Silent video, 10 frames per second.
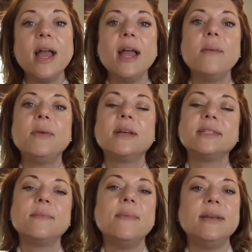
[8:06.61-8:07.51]
and because
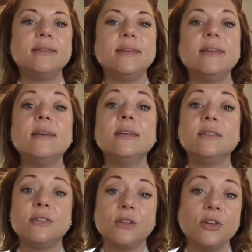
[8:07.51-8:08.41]
it makes it
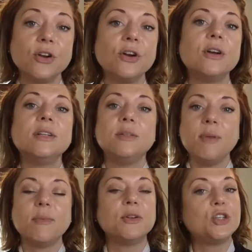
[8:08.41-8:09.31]
secure to be
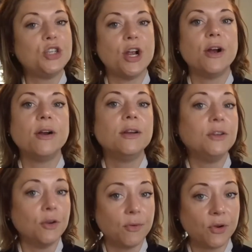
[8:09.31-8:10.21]
able to share
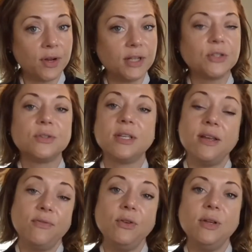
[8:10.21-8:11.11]
your credentials
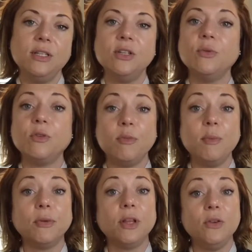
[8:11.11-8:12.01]
if you need to with
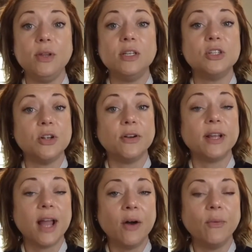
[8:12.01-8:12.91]
people that you need to share an
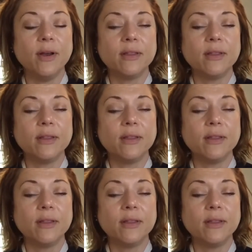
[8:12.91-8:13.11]
account with.